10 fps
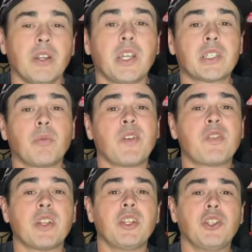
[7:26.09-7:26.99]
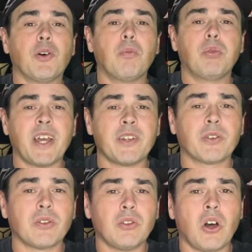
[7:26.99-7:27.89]
Next up, we have the Neil
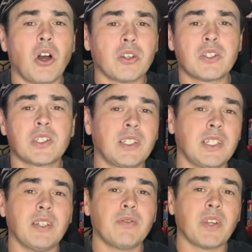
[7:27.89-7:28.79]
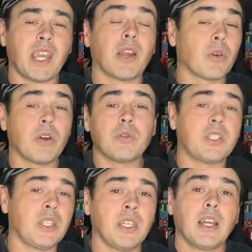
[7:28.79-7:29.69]
Blender long sleeve arrow
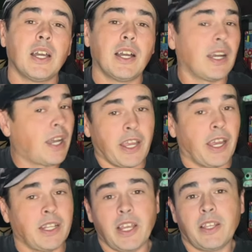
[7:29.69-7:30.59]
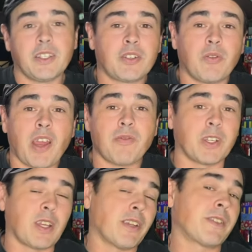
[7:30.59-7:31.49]
tee. Uh, I, I like this
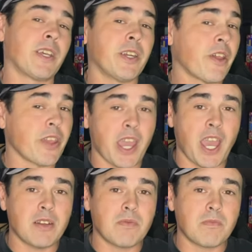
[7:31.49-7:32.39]
graphic. I said it on the hat.